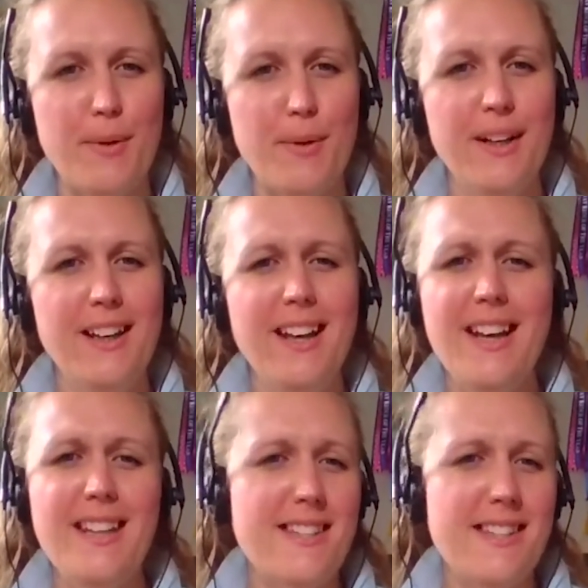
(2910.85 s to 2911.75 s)
but
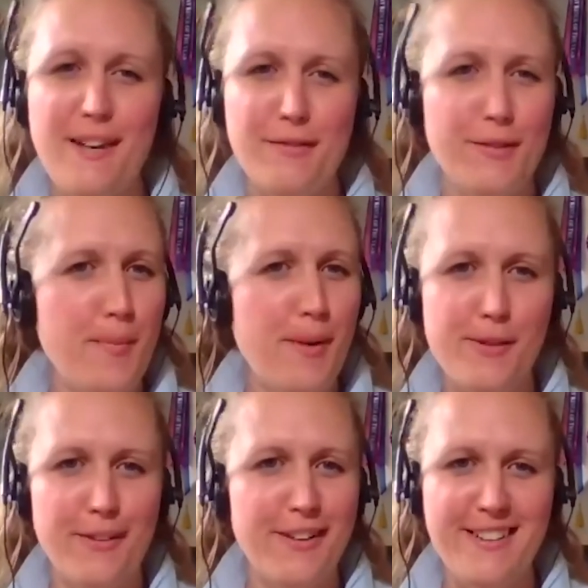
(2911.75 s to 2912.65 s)
it's never about
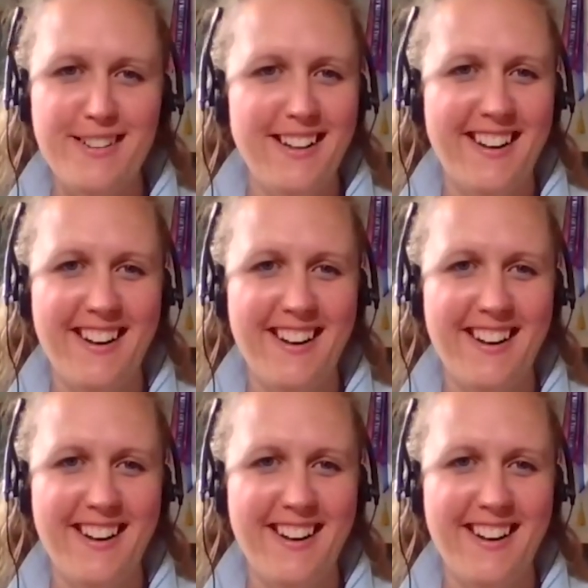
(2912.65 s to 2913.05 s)
riding.